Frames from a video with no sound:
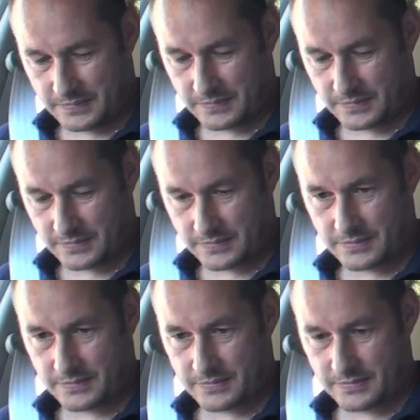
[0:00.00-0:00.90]

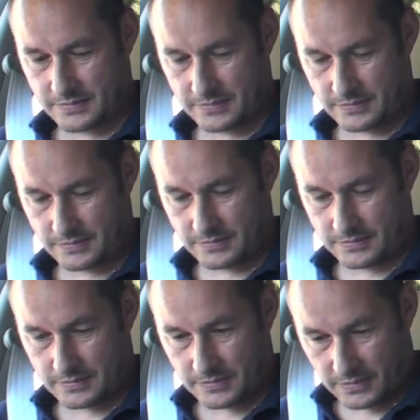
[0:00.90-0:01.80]

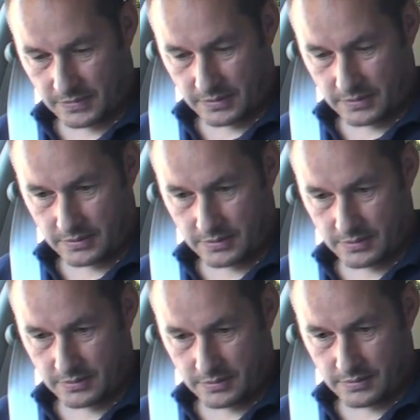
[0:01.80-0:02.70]

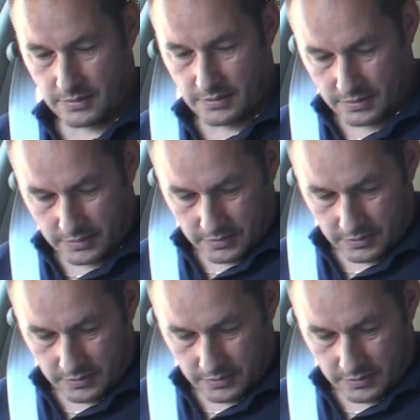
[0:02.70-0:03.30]
No words are spoken by the person on screen.